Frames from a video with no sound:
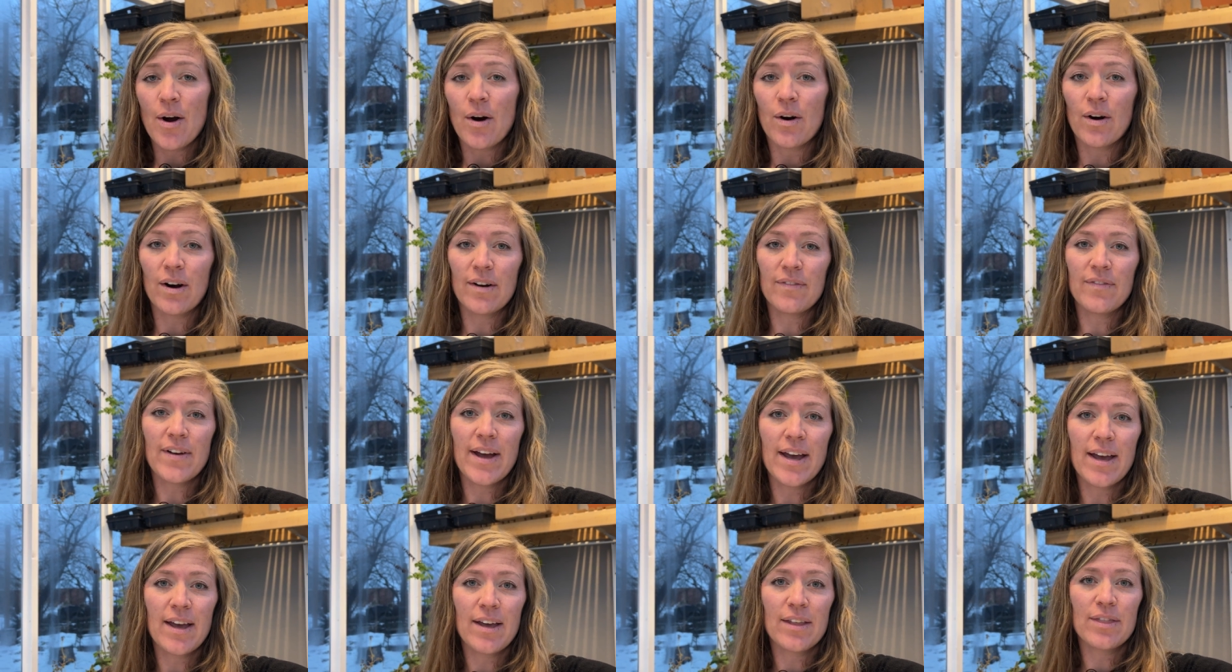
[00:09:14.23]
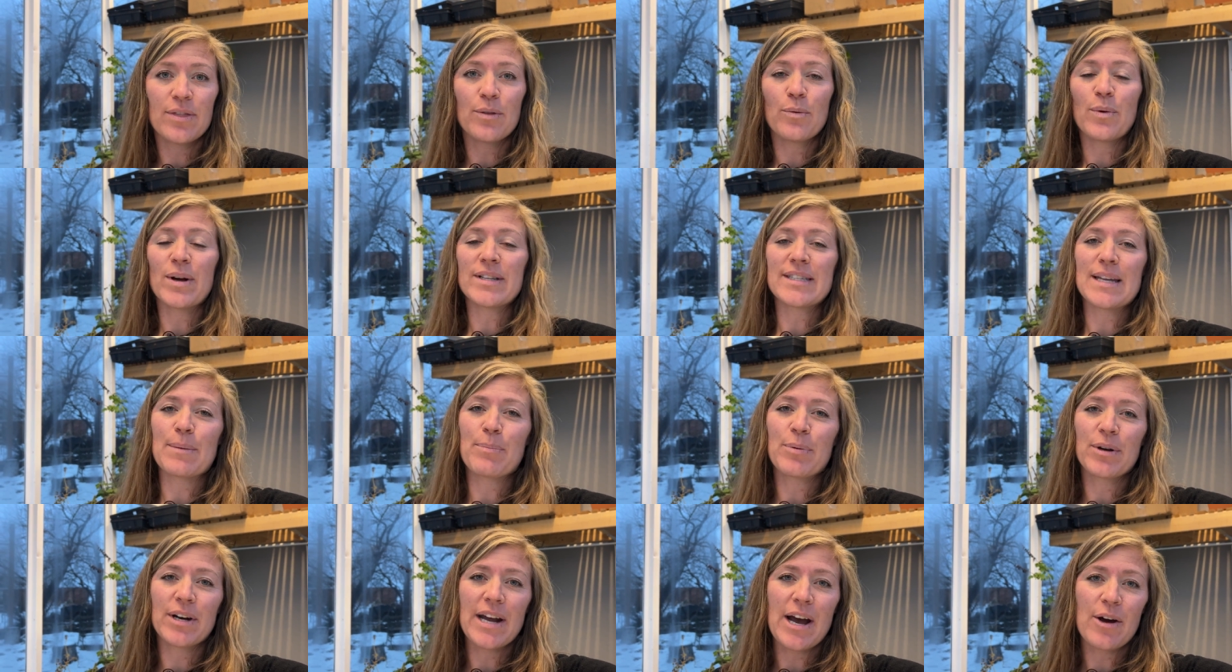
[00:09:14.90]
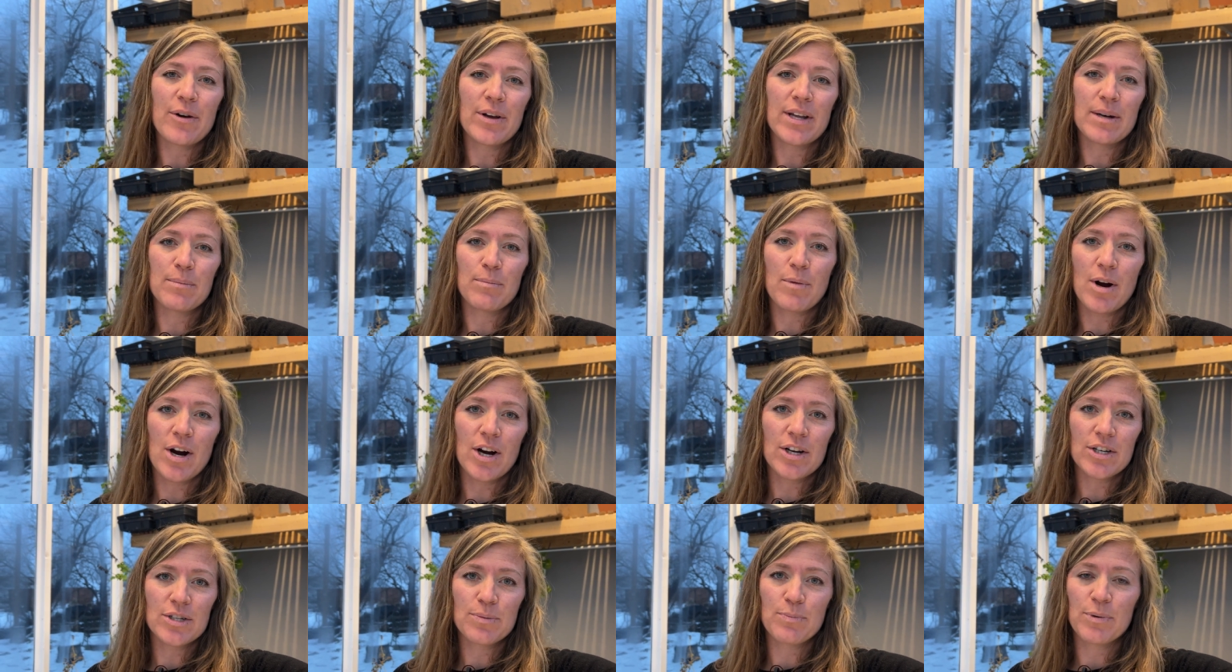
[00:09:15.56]
or if I the ones I put out in
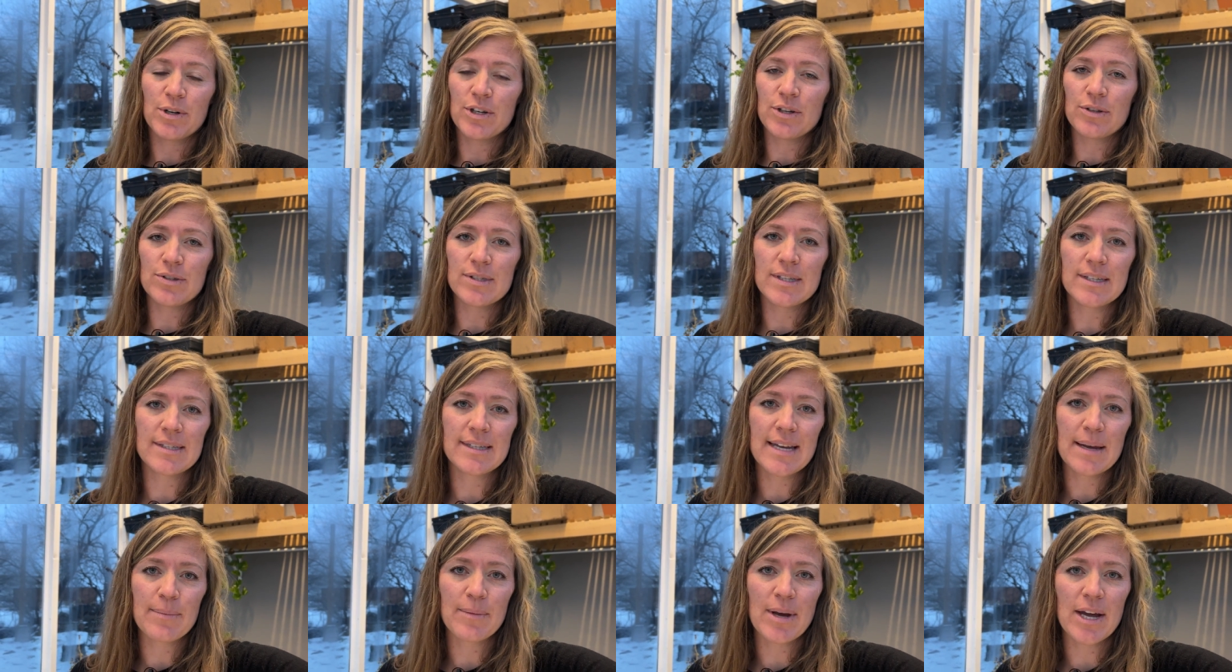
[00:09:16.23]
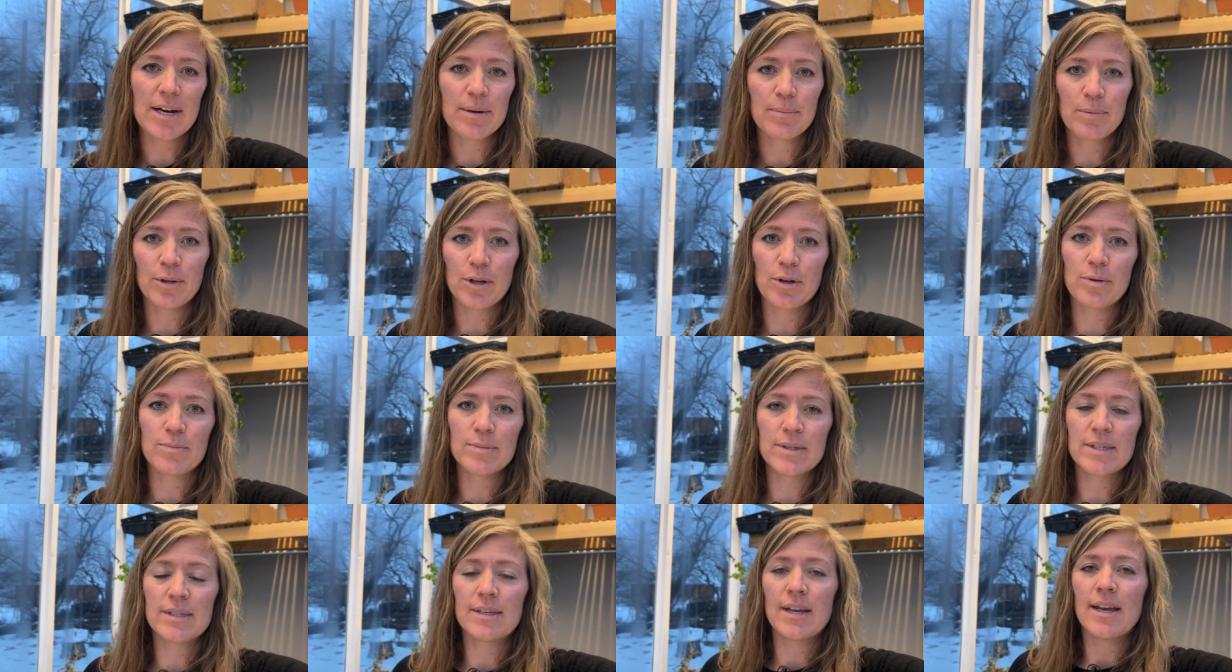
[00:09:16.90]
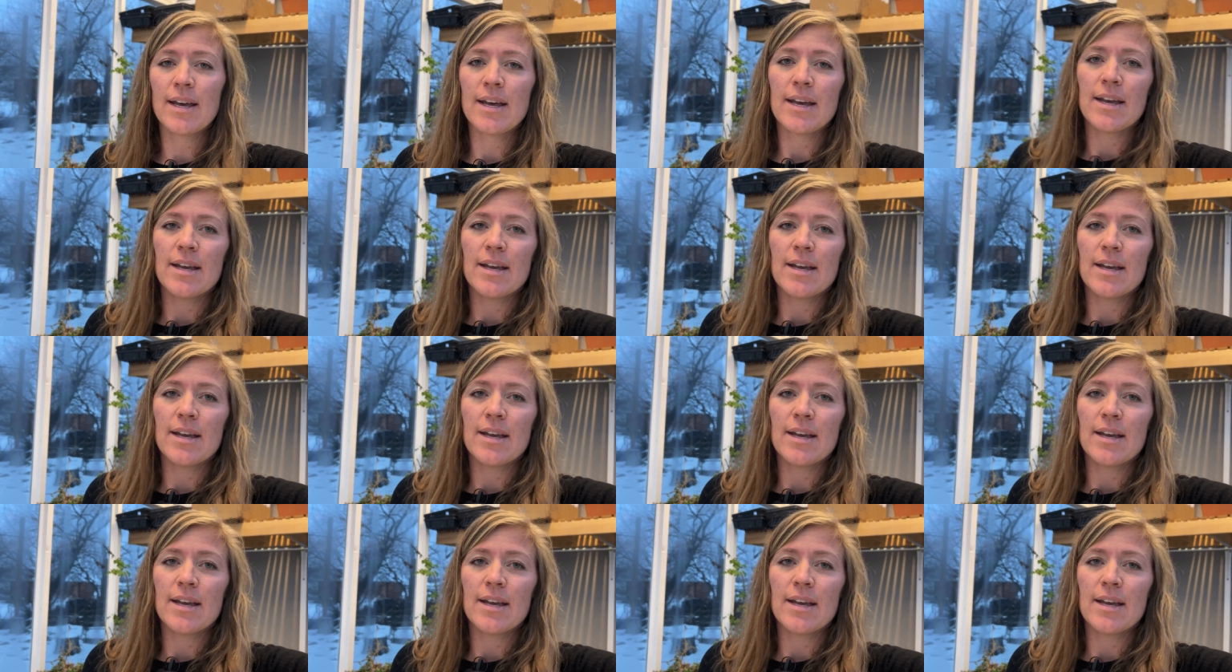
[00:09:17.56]
March produce the same kind of blooms.